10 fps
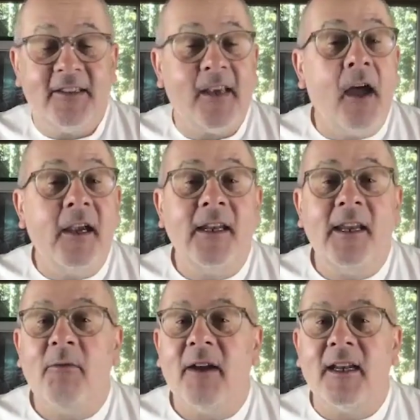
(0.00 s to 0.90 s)
Tiny
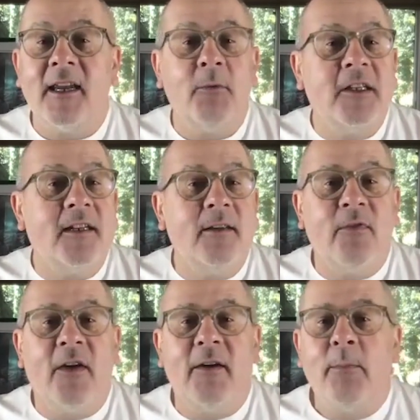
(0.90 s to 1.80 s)
wedding. We did it
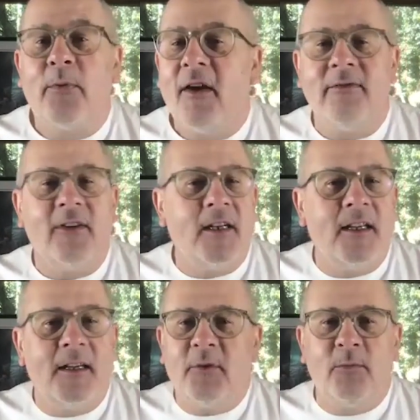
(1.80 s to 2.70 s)
very privately.
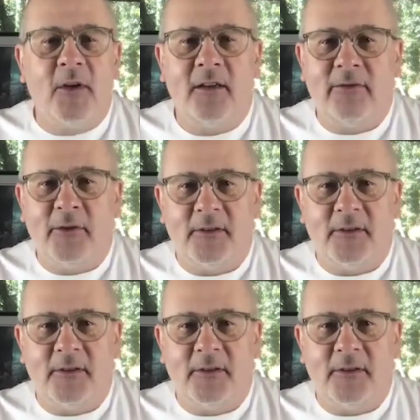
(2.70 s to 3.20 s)
It was wonderful.